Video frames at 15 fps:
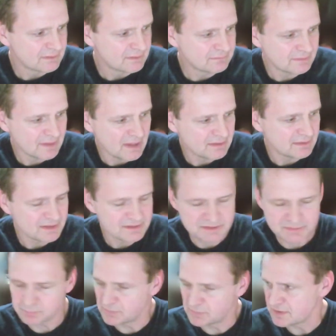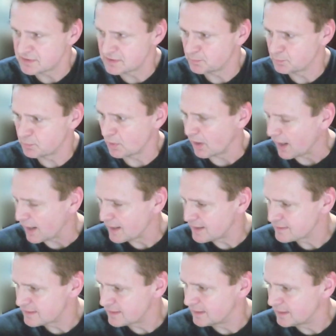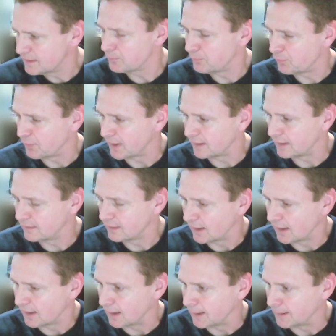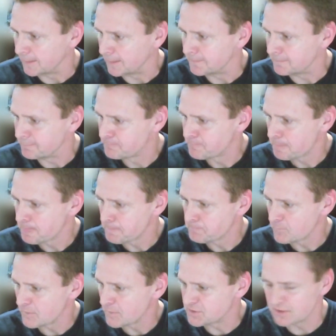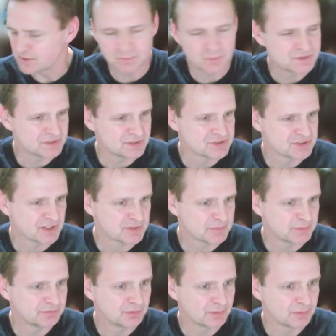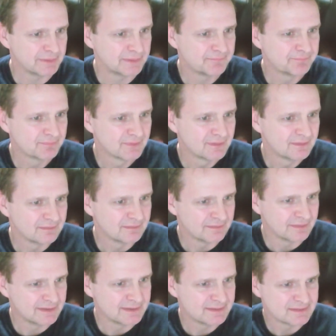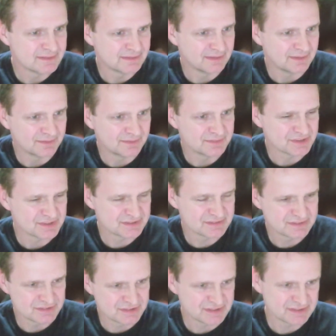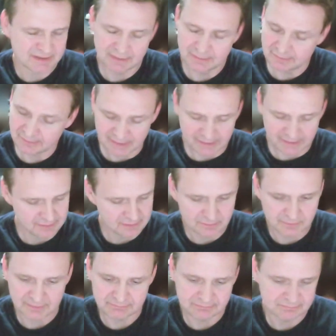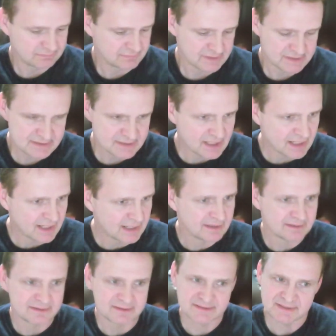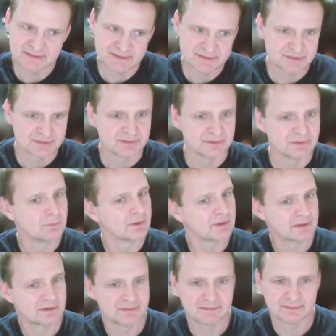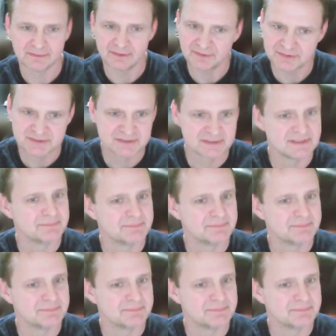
not, not not surprising, but um, it was a, it was an adjustment for me, right? You know, just just saying, okay, you know what, he's got it. He says this is going to work. I'll just keep